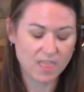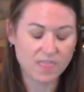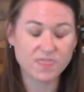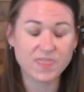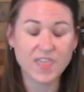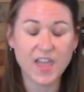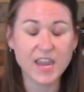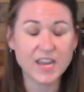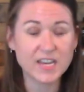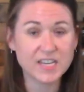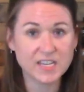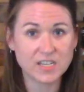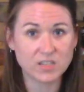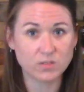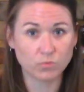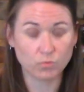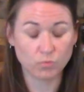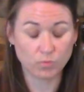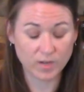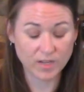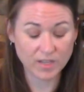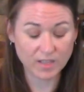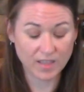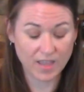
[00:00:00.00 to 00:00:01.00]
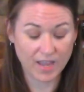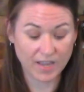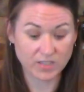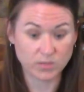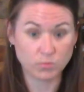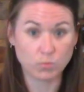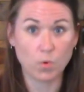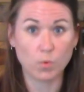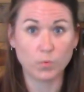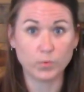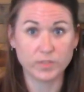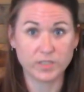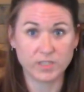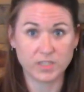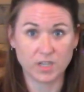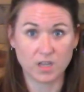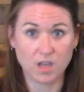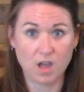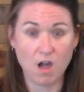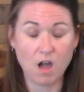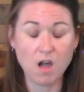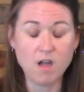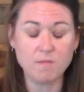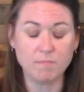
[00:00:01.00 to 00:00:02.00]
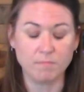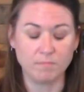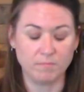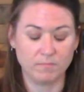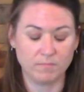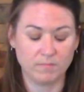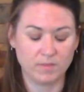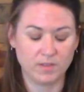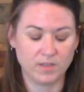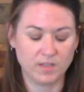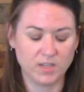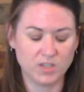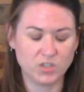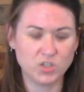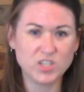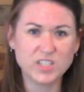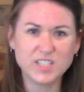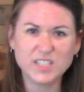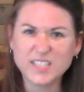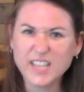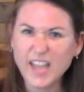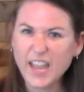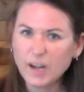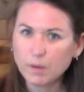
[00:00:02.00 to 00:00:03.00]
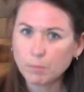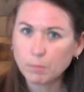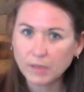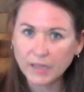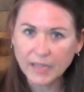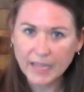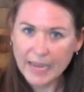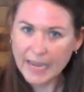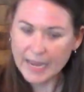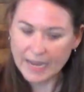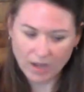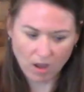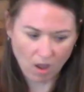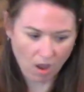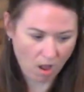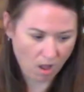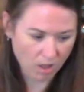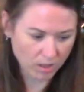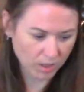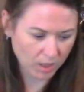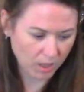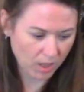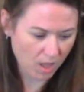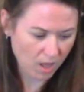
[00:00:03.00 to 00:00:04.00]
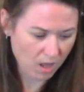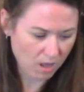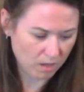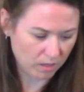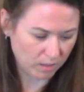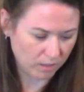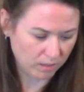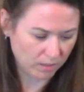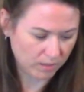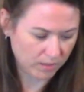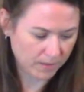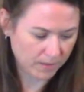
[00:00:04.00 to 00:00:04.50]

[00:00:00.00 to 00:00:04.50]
They didn't realize what was to come. Jesus had a plan all along.